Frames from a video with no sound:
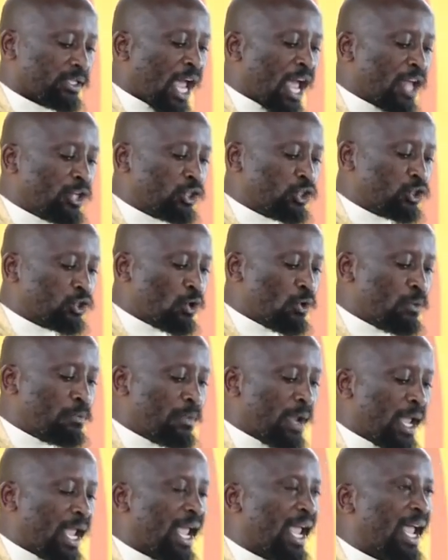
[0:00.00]

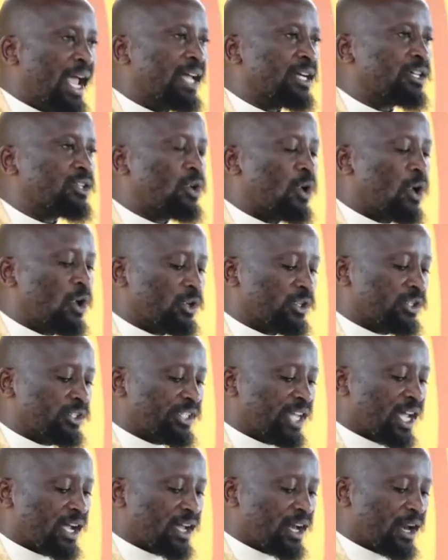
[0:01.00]
Tantum Ergo
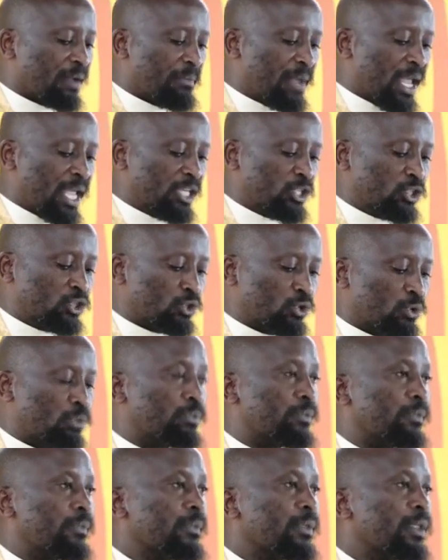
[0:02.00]

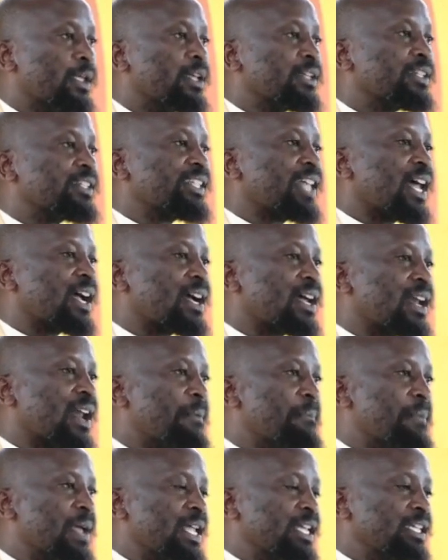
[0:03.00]
Sacramentum,
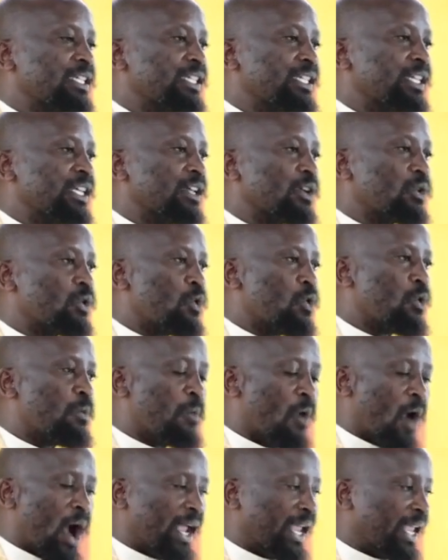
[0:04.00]
Sacramenti
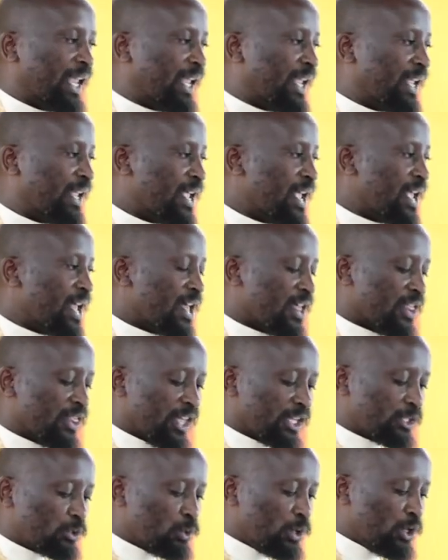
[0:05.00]
Kubwa Hi,
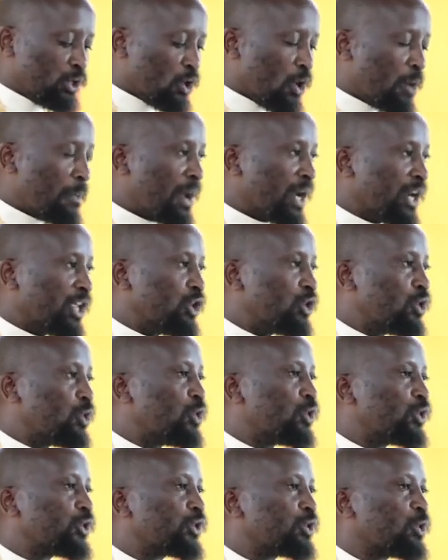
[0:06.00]
that we normally
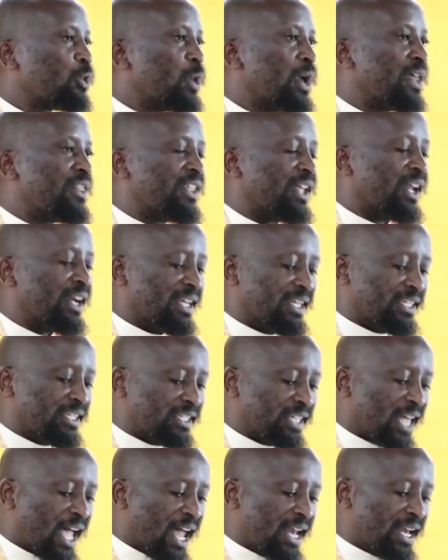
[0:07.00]
use when there
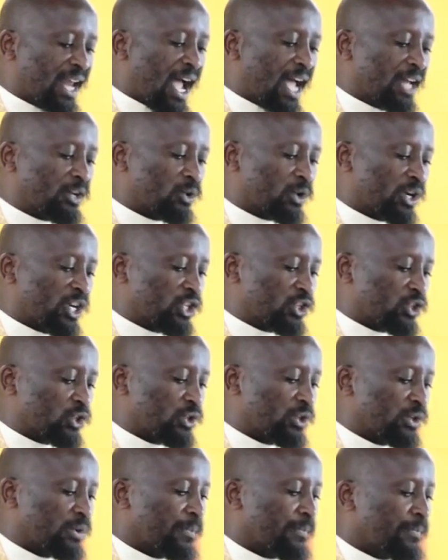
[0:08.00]
is an
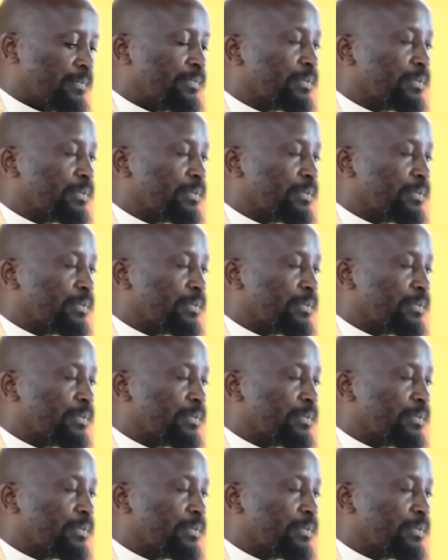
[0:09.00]
adoration.